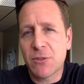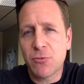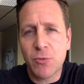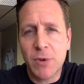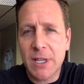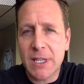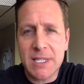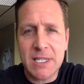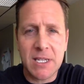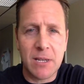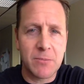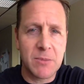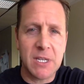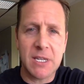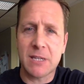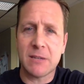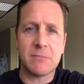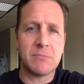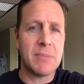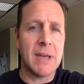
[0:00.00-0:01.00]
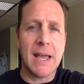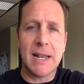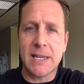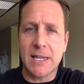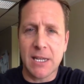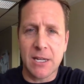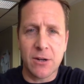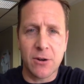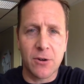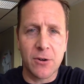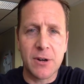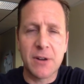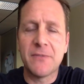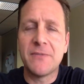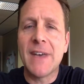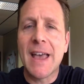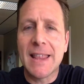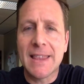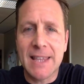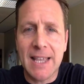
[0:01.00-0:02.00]
really something pending or an
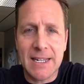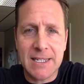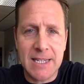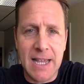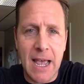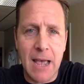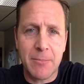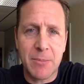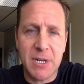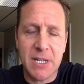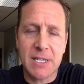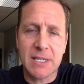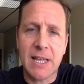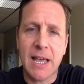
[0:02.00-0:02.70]
event that's happening.